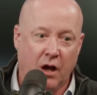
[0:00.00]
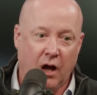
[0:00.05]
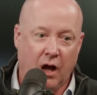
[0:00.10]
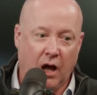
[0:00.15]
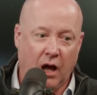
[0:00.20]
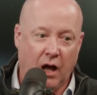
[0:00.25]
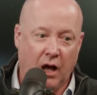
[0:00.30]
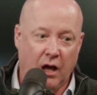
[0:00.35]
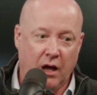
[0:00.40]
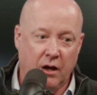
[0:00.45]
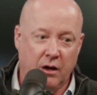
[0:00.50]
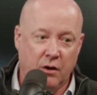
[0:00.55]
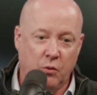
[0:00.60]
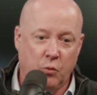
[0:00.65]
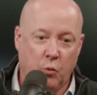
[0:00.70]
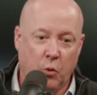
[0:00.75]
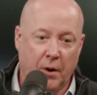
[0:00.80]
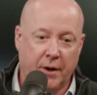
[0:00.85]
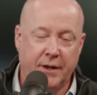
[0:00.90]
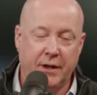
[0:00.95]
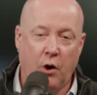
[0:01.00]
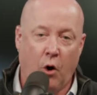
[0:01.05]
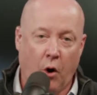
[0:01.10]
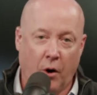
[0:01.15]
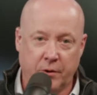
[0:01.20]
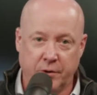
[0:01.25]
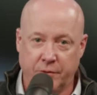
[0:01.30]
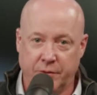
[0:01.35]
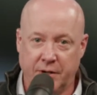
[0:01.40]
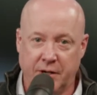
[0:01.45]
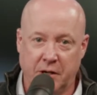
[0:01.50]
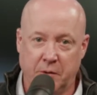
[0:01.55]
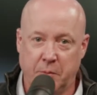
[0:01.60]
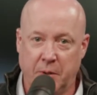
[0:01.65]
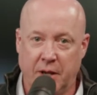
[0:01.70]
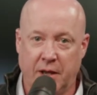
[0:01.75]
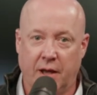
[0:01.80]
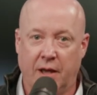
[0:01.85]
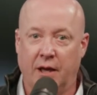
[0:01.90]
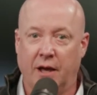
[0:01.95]
Uh, working harder than
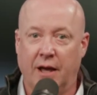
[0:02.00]
anybody